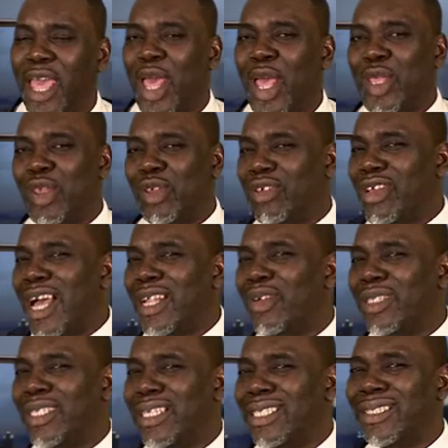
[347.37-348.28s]
You, you
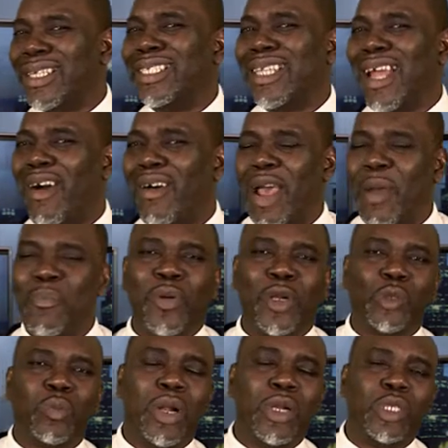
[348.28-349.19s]
cannot just sit down and
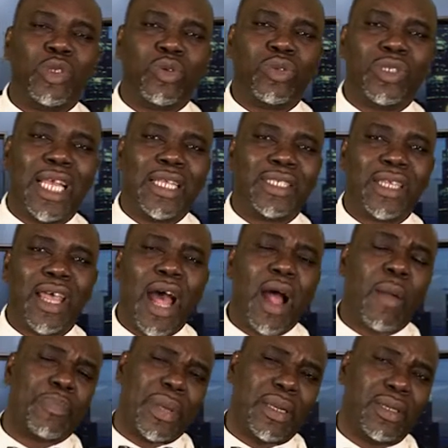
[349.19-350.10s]
prosperity will just
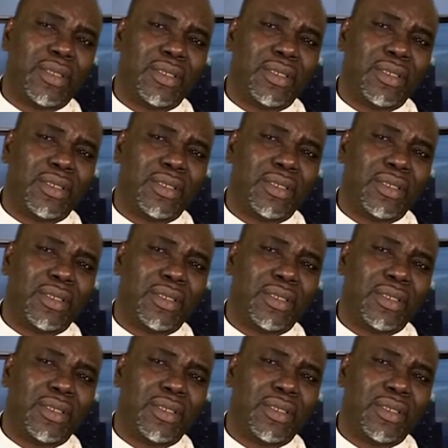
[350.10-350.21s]
happen.